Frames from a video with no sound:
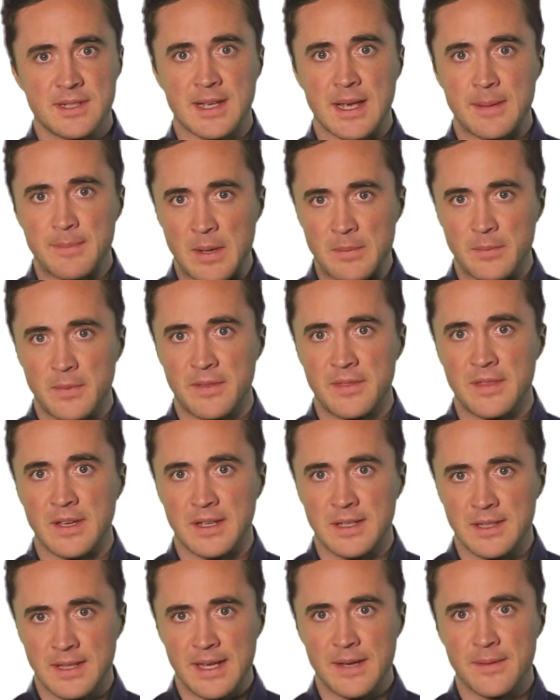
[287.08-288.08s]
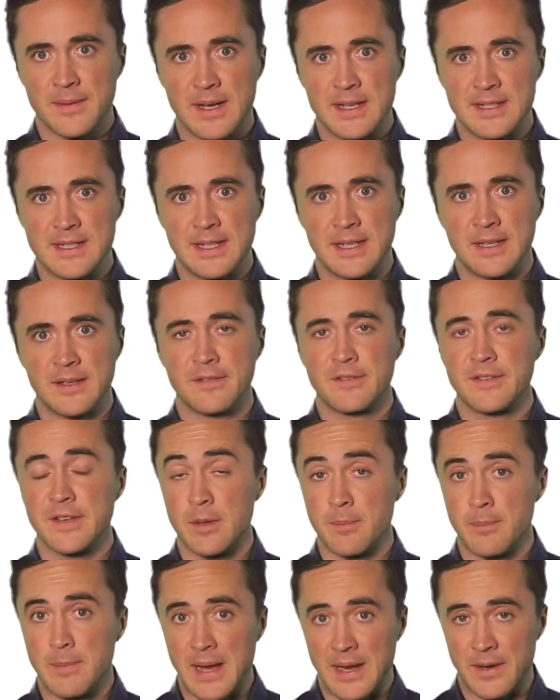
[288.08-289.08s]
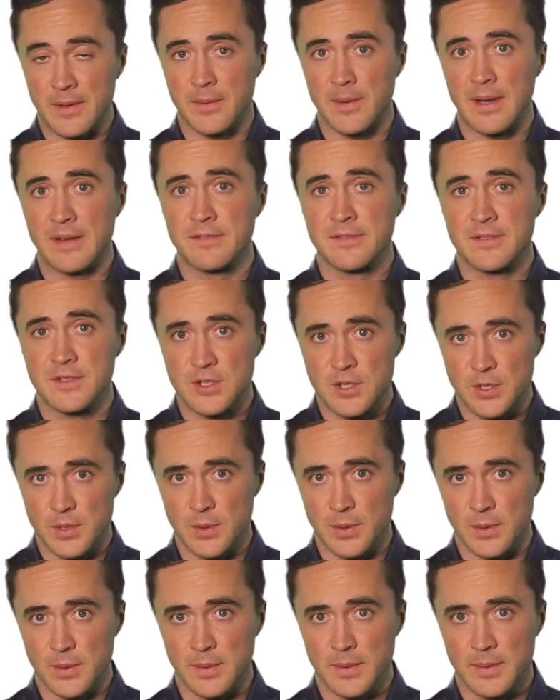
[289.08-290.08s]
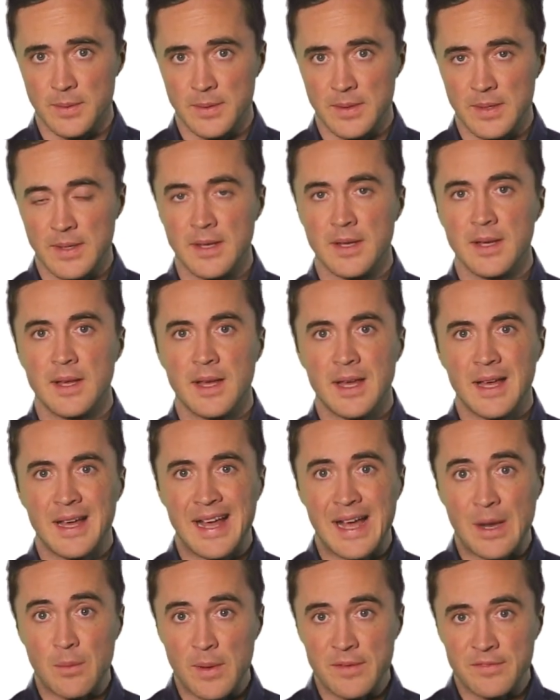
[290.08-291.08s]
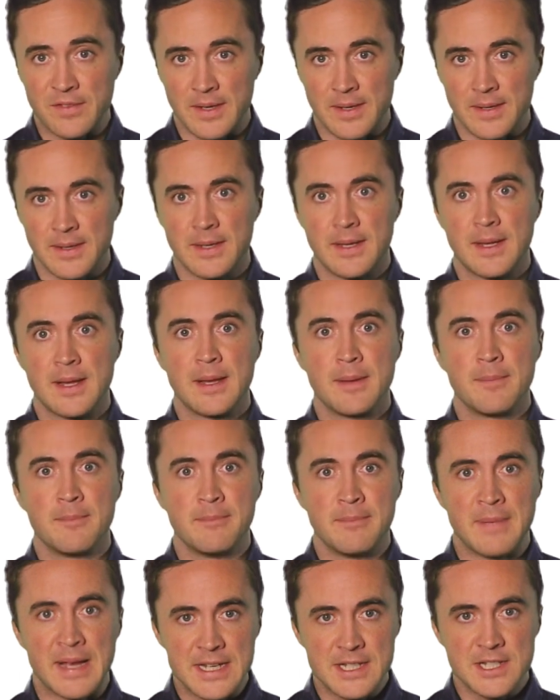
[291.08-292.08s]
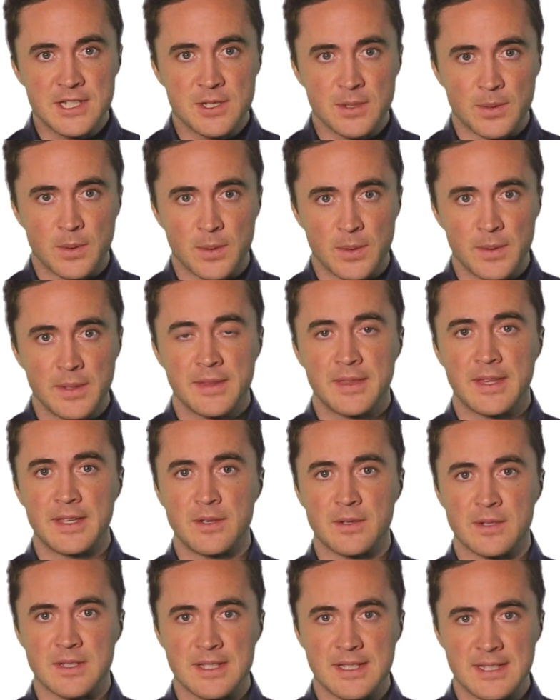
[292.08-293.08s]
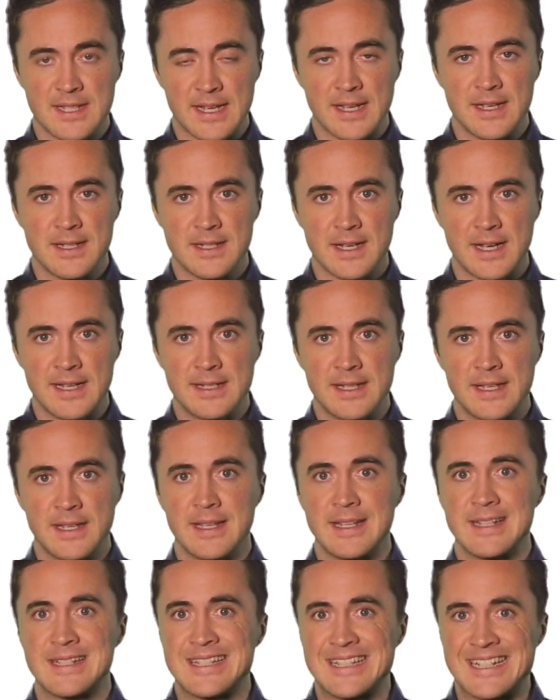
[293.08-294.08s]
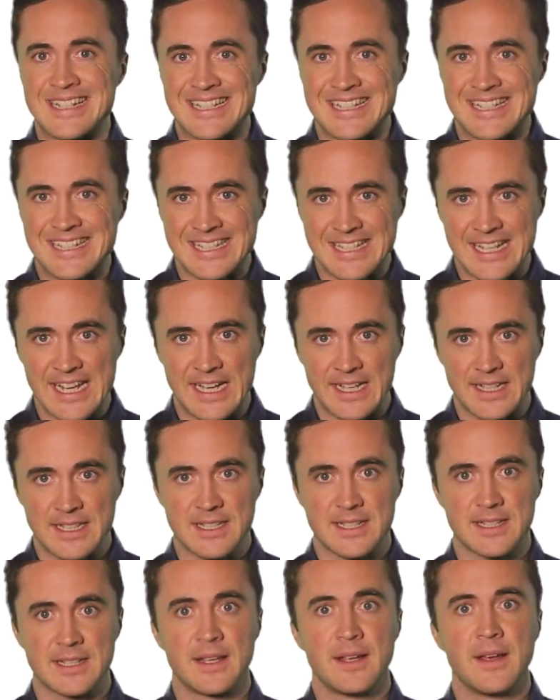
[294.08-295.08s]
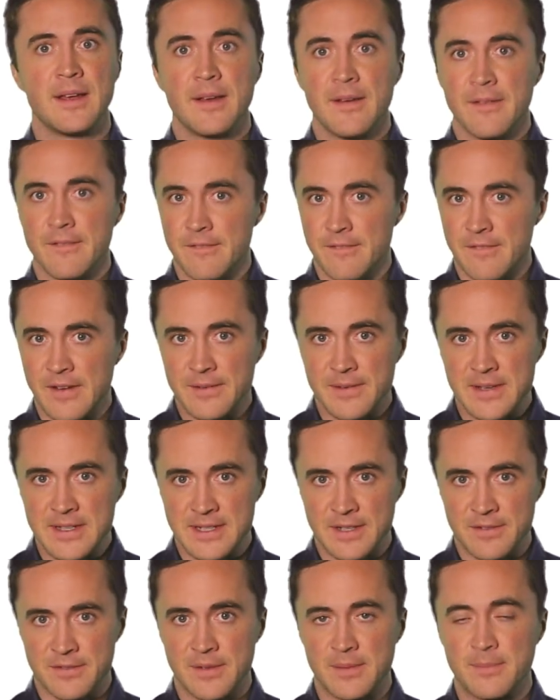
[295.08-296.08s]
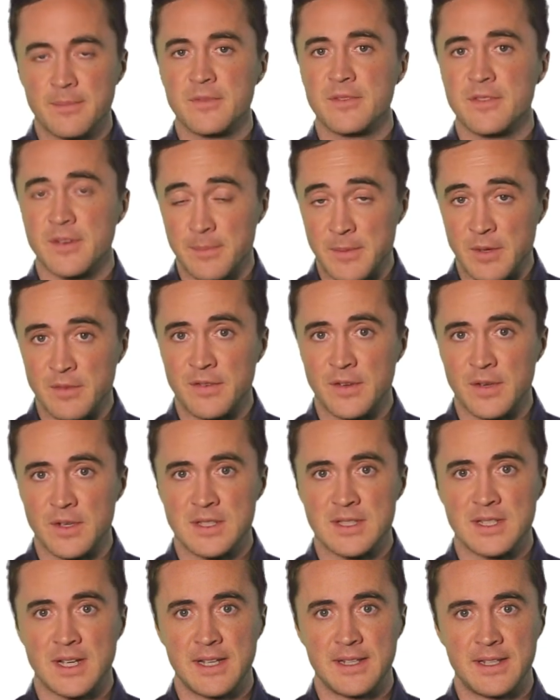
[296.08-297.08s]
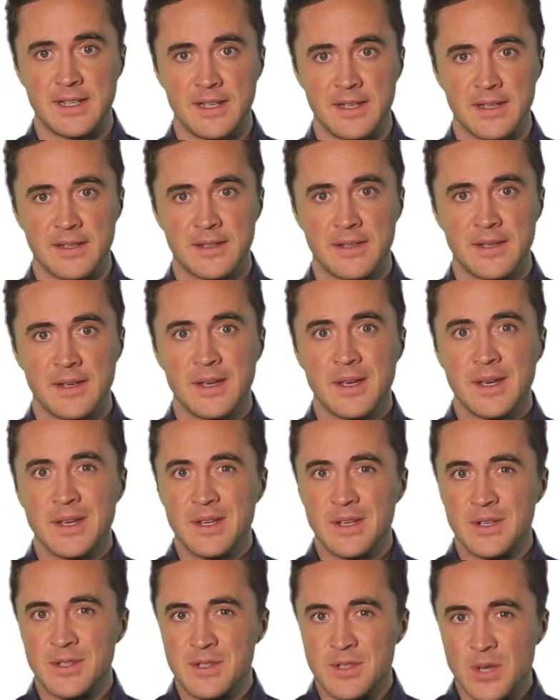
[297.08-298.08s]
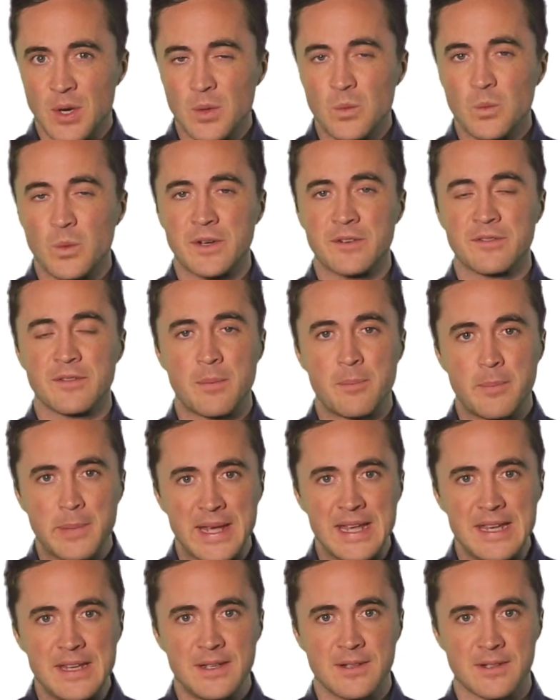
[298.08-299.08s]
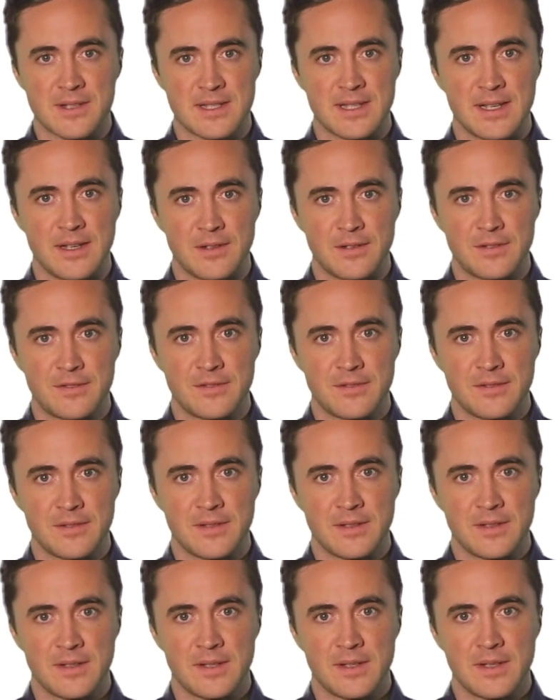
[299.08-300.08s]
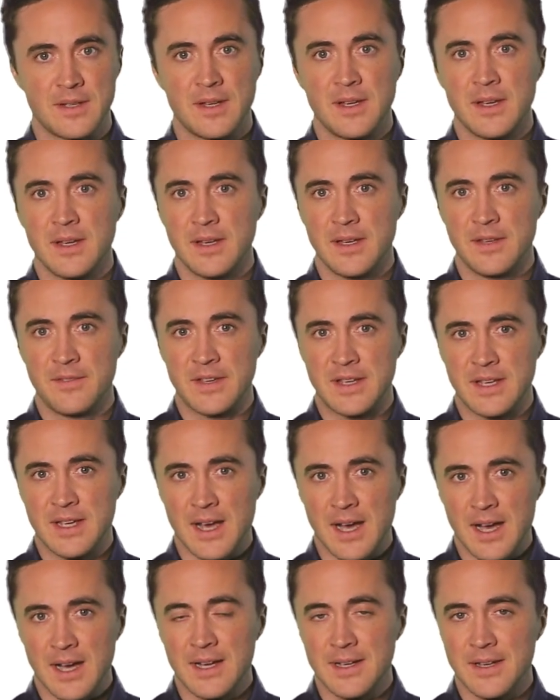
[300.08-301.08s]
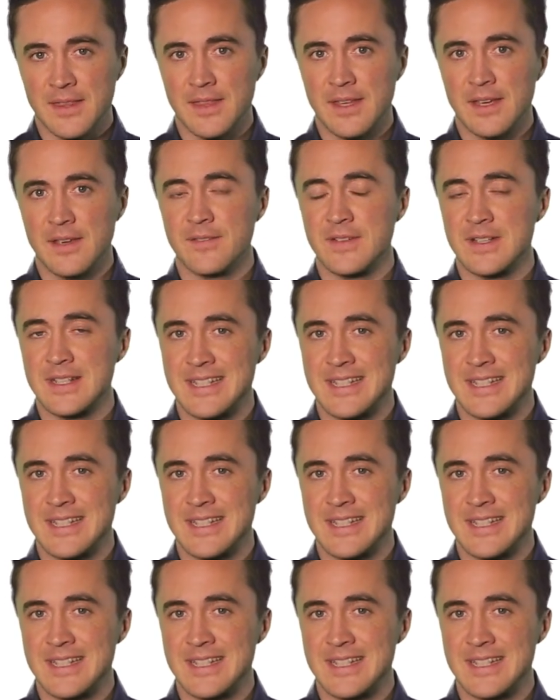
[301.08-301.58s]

to come up with the clear idea for your paragraph 2. However, make sure that your second idea is distinct, very different from your first idea. You don't want to repeat yourself. If you can't think of a